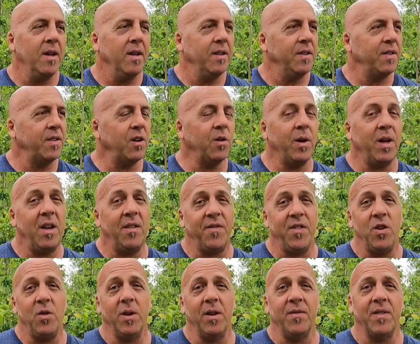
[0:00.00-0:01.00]
So
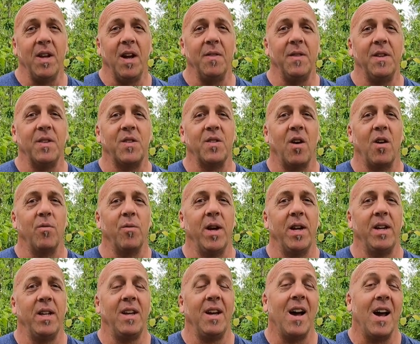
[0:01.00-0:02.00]
if you have done this
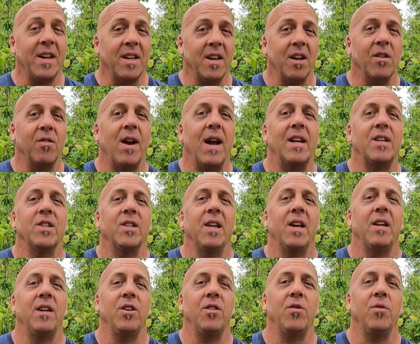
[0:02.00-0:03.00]
already, I
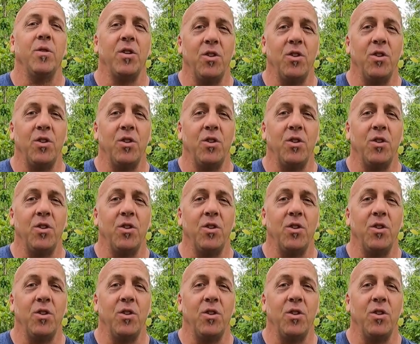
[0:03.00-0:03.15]
congratulate you.